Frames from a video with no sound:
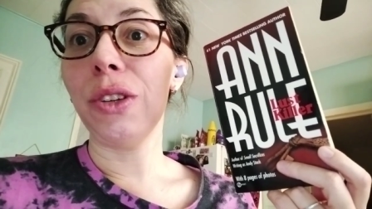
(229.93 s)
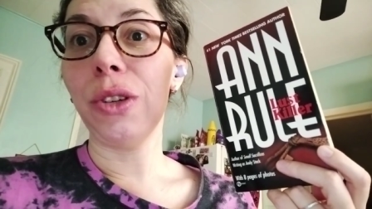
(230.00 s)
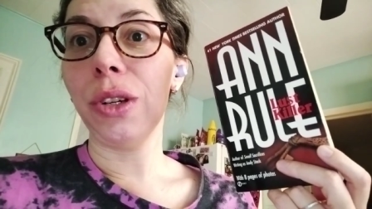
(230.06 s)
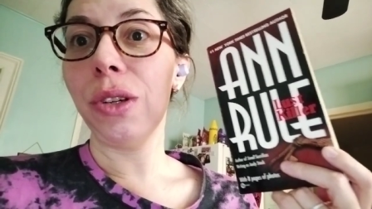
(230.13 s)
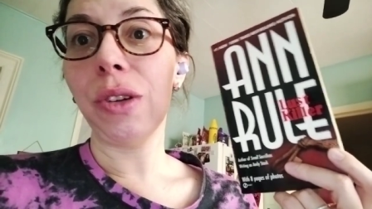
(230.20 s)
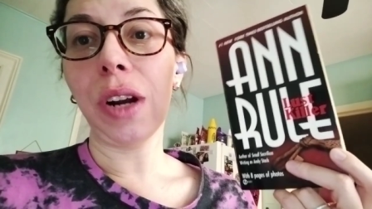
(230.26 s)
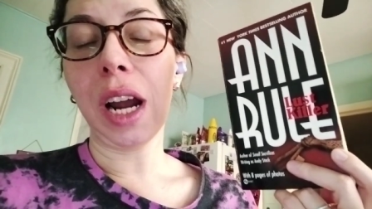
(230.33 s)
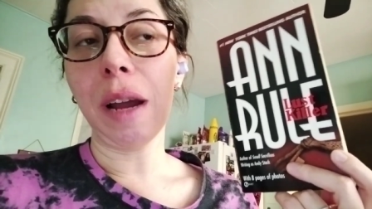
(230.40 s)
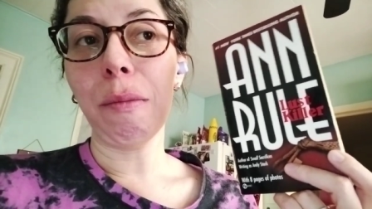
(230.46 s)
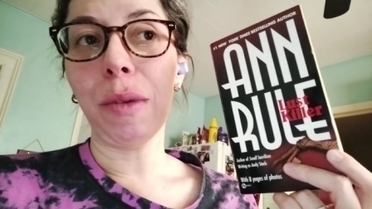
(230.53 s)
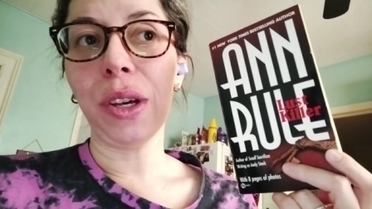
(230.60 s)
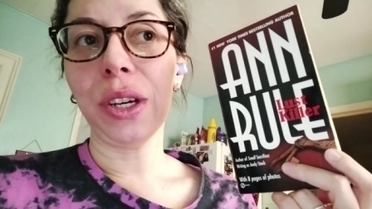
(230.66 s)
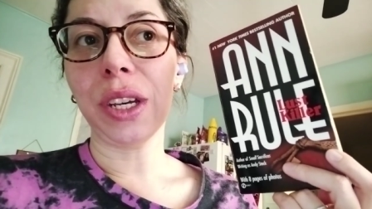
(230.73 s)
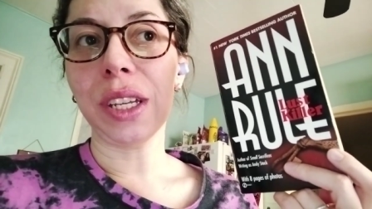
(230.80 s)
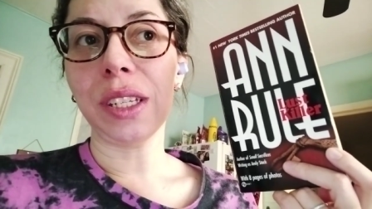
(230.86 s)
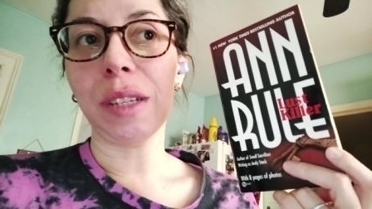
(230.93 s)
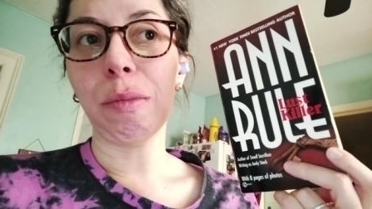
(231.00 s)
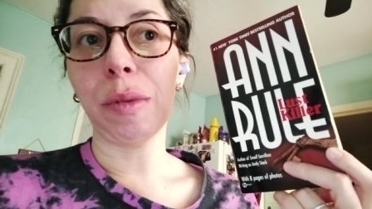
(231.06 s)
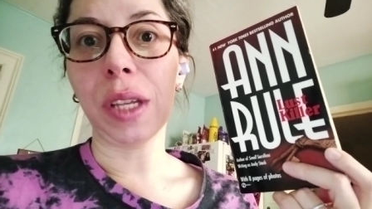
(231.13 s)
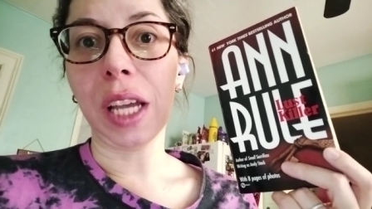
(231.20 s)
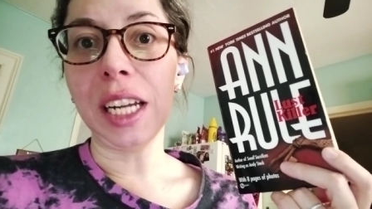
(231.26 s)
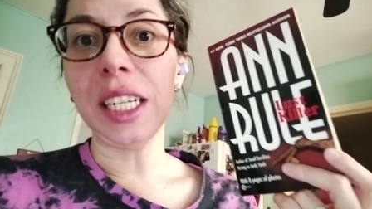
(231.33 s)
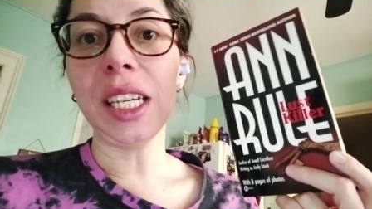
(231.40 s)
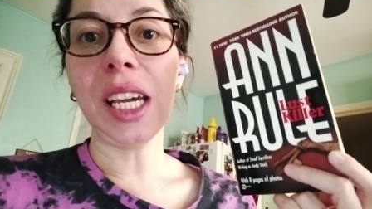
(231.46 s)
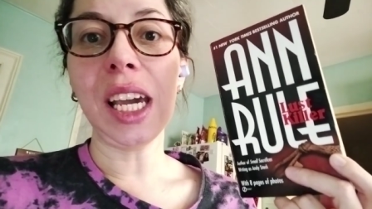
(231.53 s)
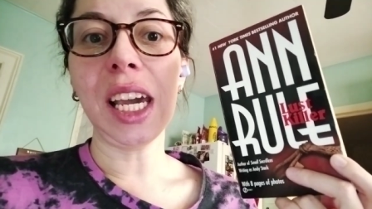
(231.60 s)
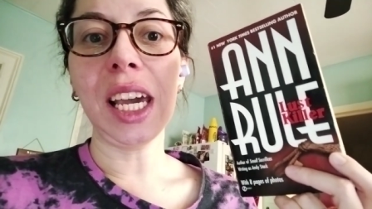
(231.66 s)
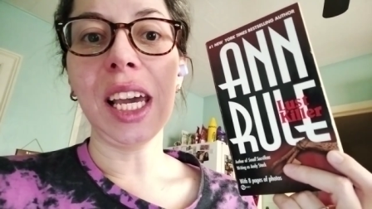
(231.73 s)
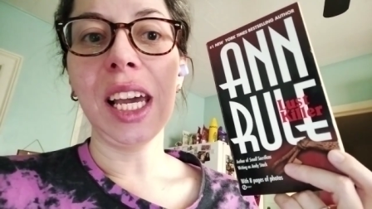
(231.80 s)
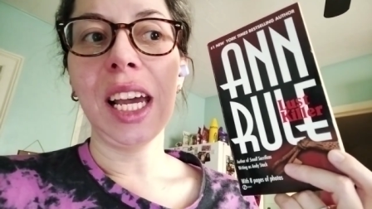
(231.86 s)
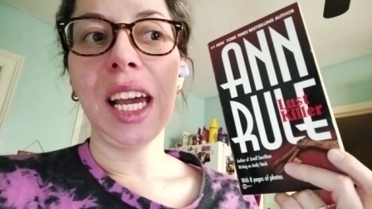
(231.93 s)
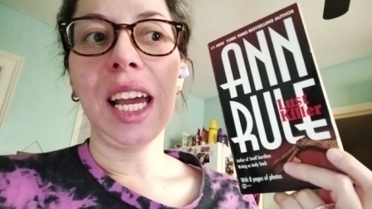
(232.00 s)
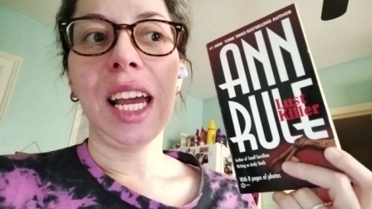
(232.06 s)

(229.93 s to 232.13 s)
true crime book is plenty